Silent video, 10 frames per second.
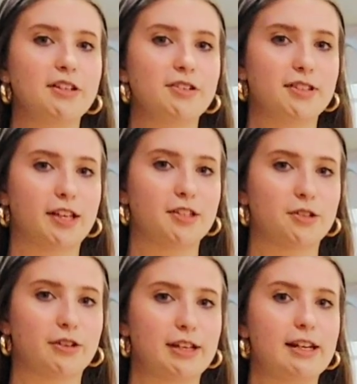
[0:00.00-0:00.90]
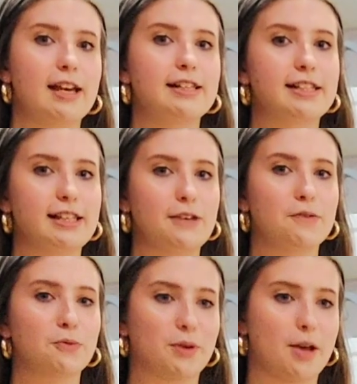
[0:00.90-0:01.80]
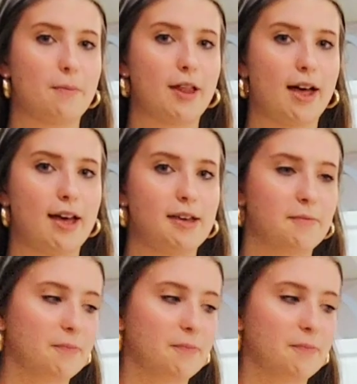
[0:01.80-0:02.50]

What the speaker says: your sunscreen and to even reapply.